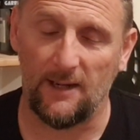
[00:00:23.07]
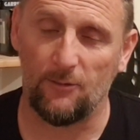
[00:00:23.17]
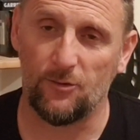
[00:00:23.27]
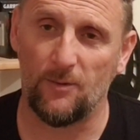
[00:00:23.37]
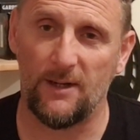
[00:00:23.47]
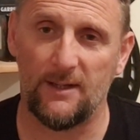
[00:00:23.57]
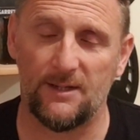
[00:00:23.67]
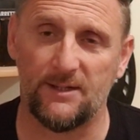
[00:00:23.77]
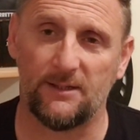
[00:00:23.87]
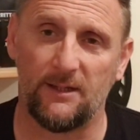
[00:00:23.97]
I was away
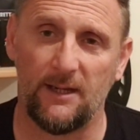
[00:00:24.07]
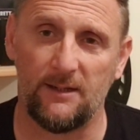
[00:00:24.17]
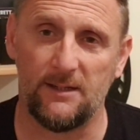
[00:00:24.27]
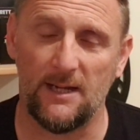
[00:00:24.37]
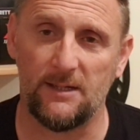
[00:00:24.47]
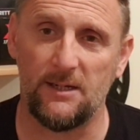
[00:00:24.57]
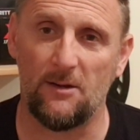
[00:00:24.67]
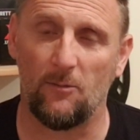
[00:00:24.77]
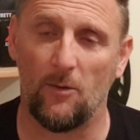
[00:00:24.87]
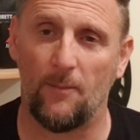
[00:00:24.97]
last Saturday detecting
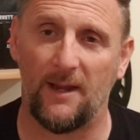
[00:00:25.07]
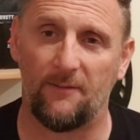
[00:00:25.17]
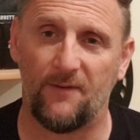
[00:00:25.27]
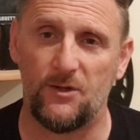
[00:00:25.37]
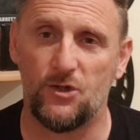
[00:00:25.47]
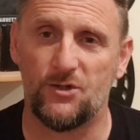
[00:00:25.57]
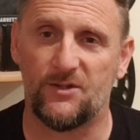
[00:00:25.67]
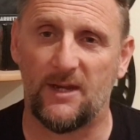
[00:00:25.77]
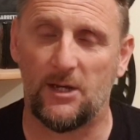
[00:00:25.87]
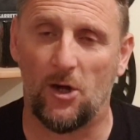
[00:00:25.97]
on one of my adventures, as
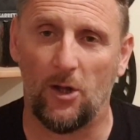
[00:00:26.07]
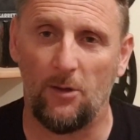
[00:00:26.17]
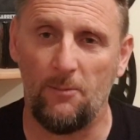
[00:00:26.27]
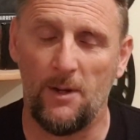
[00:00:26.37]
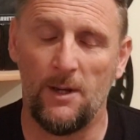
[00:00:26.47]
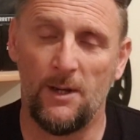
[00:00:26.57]
I call them,